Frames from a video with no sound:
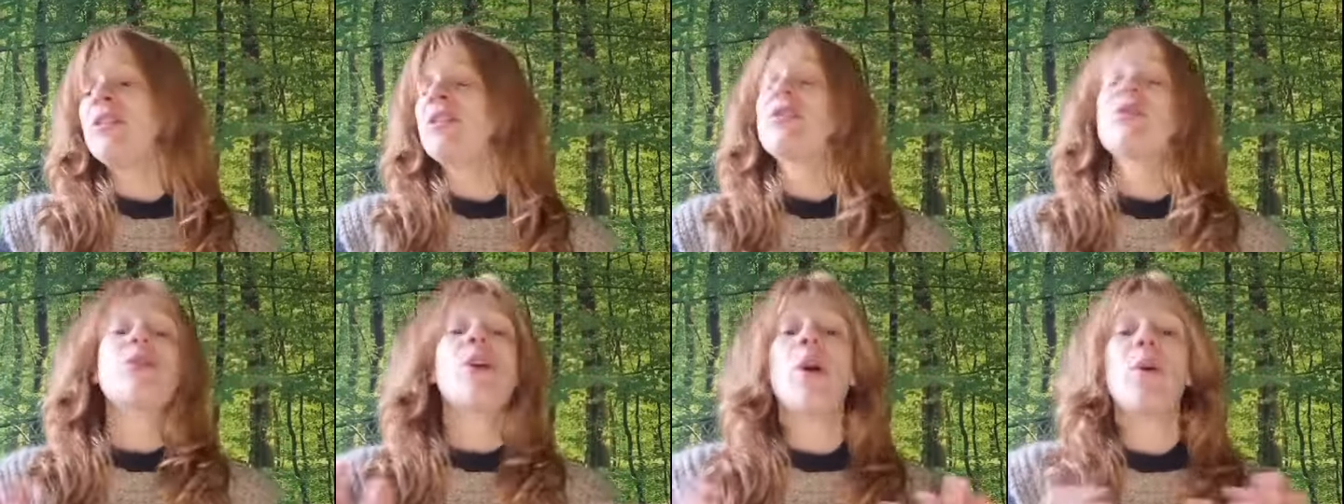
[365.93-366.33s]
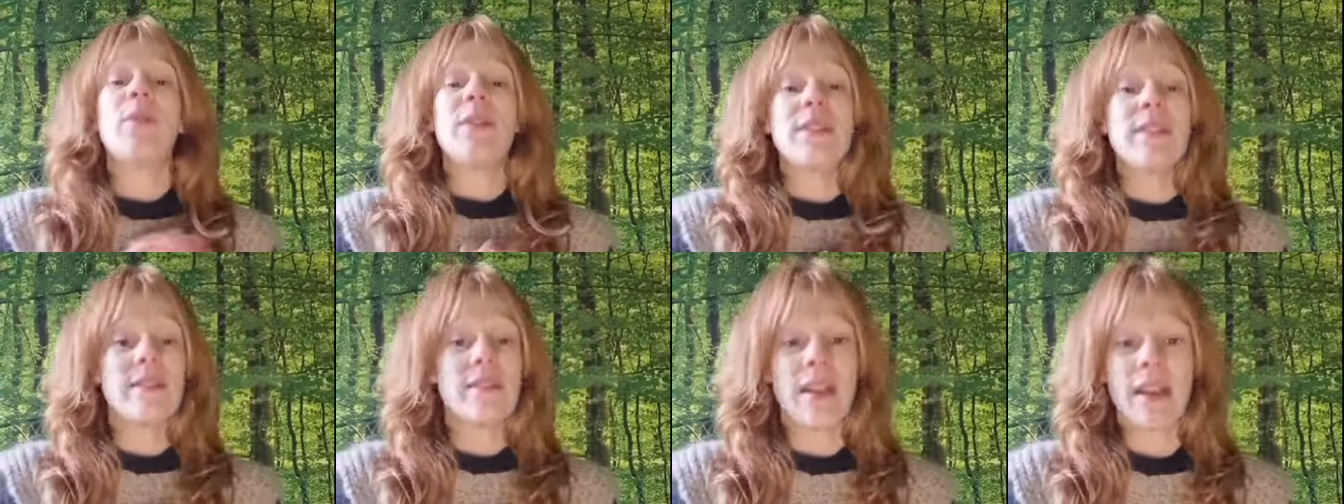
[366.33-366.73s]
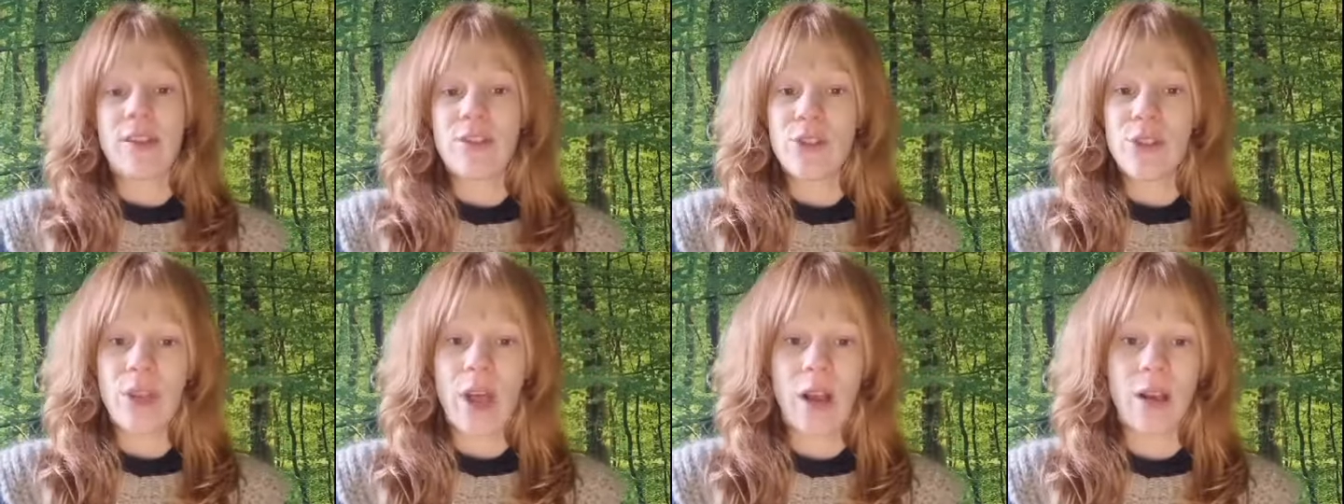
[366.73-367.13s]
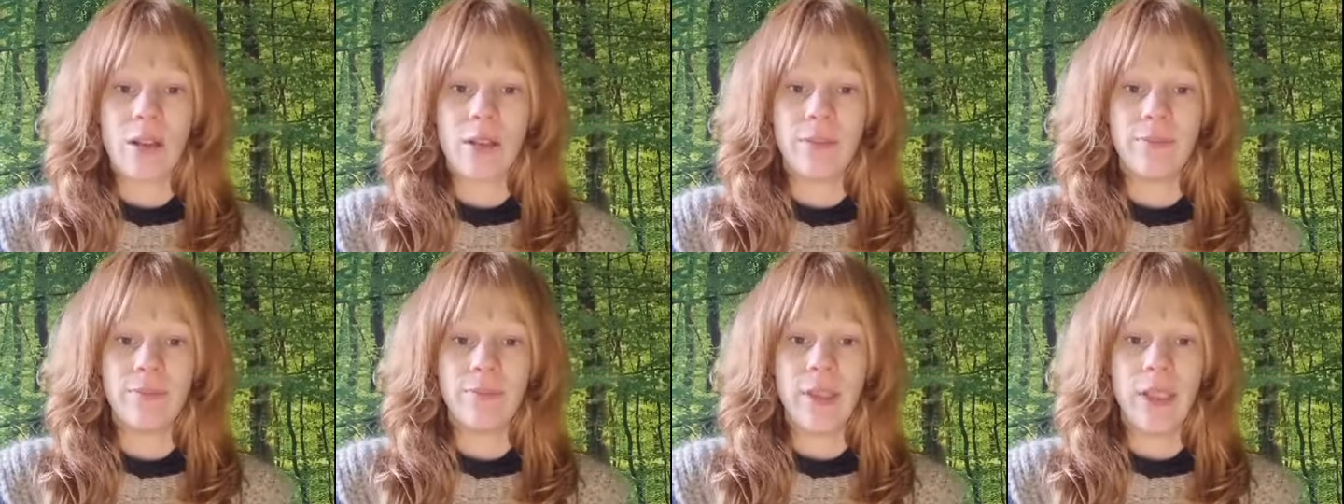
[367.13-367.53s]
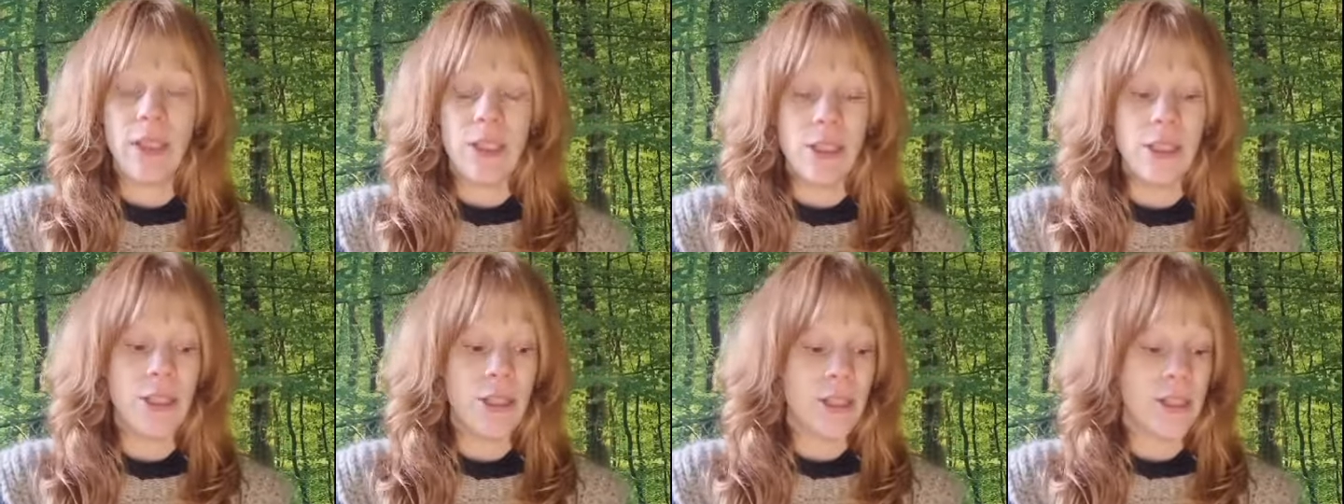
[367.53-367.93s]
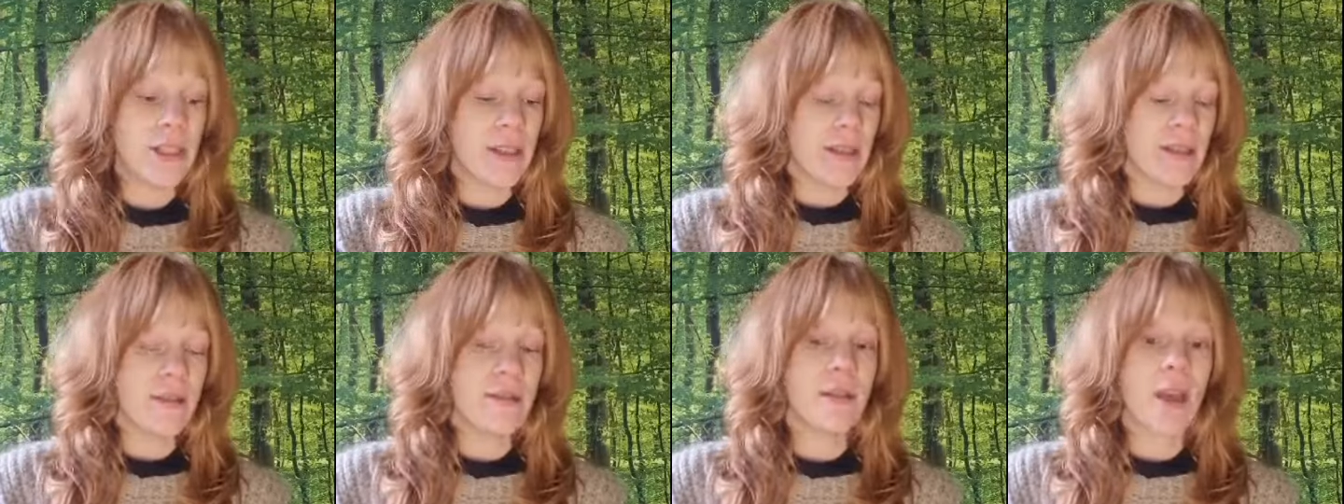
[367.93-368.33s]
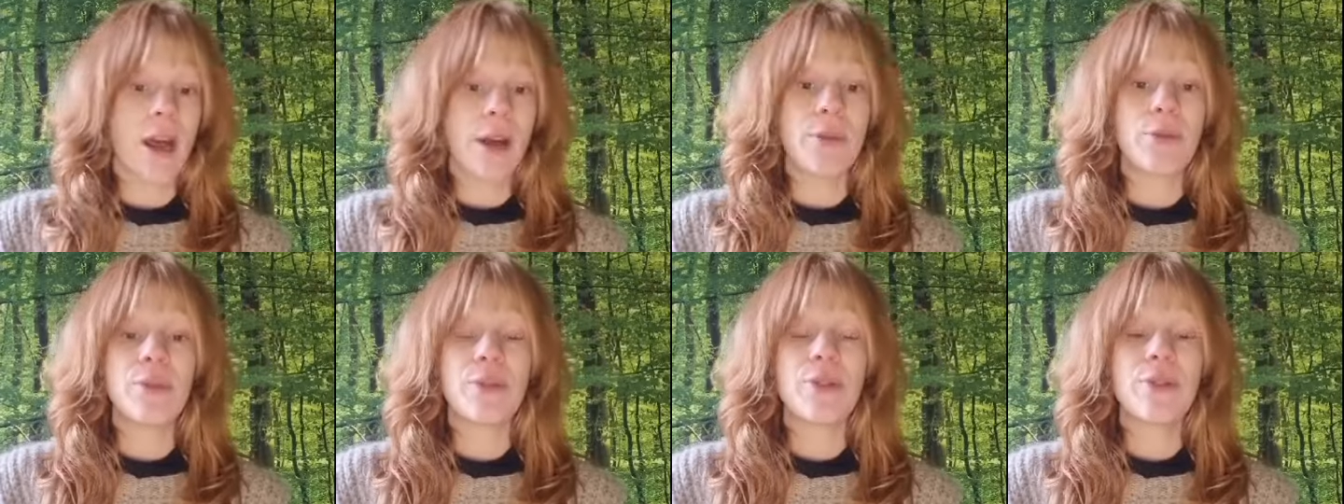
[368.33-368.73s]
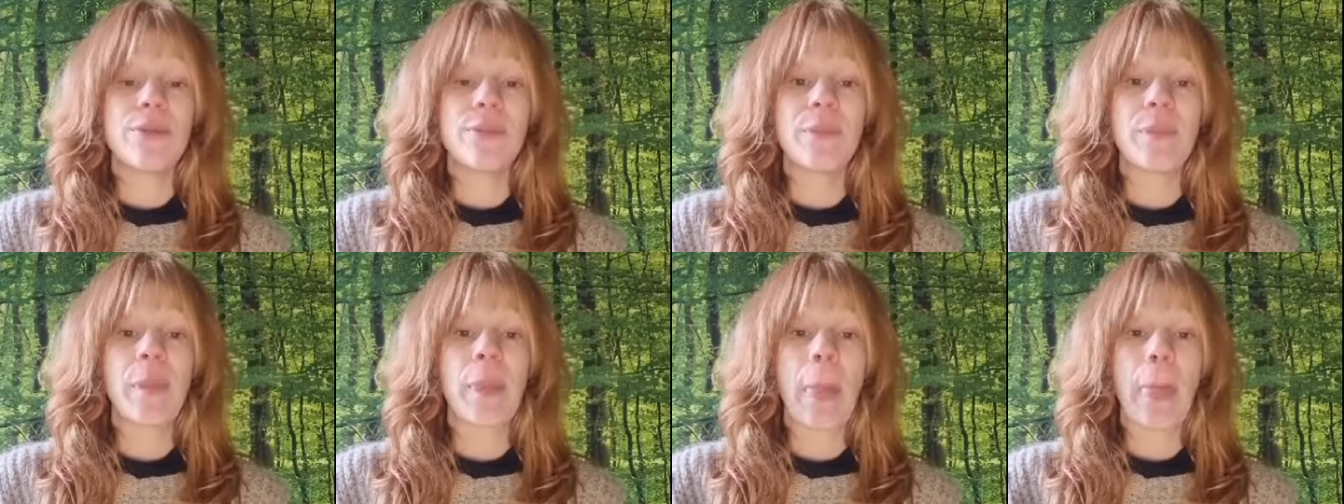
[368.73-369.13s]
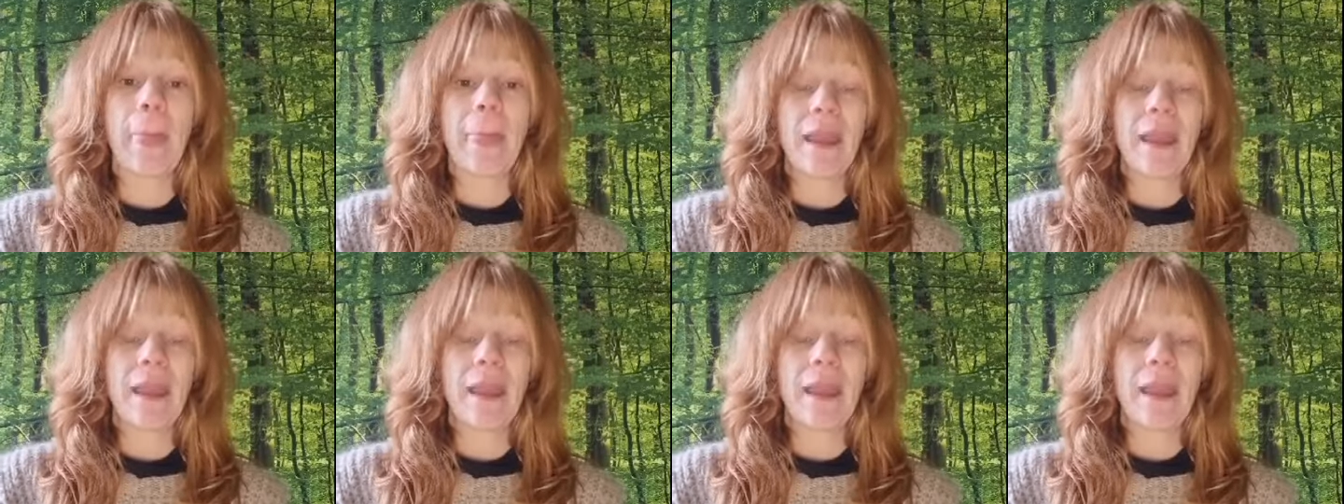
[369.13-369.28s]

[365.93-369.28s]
But there's always a second sock here in this house.